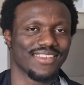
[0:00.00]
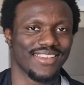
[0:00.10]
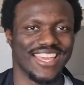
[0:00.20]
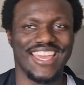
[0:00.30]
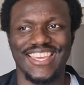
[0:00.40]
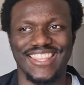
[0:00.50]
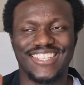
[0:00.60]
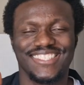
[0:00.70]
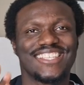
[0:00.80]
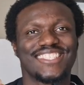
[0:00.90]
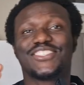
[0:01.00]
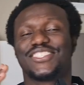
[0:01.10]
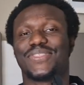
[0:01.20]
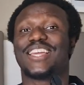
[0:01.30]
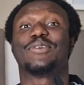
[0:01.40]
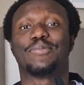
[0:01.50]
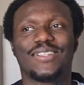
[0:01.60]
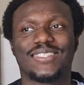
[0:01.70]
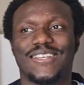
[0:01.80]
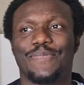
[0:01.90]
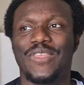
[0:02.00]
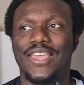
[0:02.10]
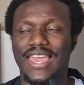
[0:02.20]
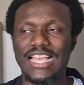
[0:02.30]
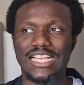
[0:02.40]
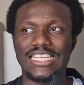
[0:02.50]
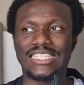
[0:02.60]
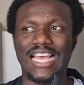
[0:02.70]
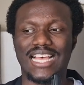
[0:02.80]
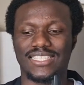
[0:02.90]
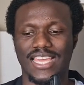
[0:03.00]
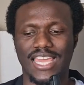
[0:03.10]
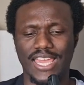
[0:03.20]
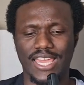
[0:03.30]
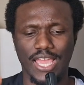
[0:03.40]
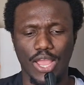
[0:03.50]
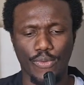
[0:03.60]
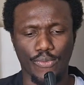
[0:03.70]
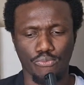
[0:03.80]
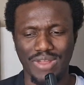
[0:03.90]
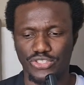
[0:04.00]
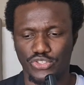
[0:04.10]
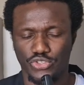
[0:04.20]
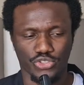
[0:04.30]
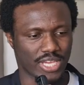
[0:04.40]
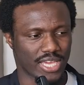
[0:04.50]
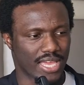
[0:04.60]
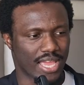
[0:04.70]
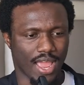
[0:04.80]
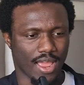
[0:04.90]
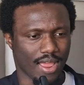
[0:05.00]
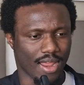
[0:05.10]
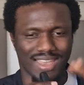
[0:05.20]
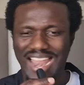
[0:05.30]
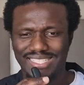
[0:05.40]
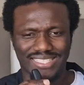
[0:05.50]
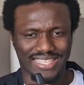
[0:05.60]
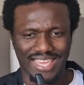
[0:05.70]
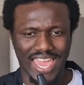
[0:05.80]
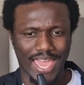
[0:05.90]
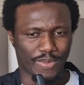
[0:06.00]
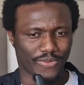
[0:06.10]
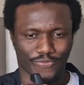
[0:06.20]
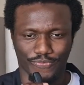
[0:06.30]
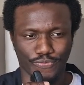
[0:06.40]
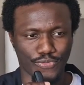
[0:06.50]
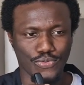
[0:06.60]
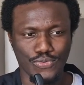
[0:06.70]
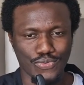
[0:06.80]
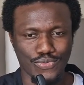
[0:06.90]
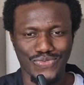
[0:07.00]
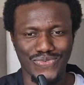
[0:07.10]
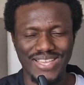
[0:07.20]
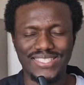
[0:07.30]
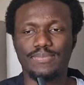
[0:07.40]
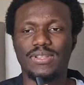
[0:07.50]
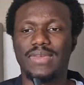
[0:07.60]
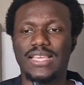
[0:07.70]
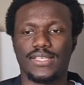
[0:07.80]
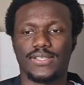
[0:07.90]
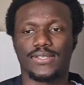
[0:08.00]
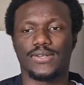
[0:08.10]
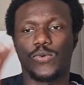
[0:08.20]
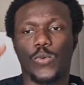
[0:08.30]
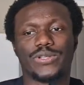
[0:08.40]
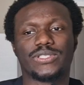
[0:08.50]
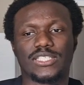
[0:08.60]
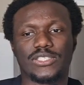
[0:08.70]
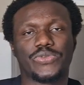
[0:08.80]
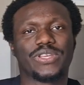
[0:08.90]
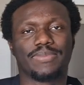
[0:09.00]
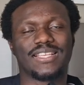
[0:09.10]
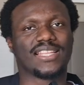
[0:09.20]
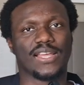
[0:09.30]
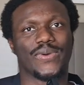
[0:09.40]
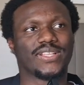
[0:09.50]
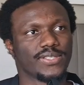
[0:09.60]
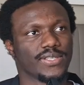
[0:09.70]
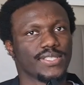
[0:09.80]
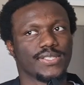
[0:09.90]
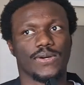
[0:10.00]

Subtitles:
thing, the 6th interesting thing about Malta is that it has a rich landscape view. It's simply amazing. So one unique place that I went to is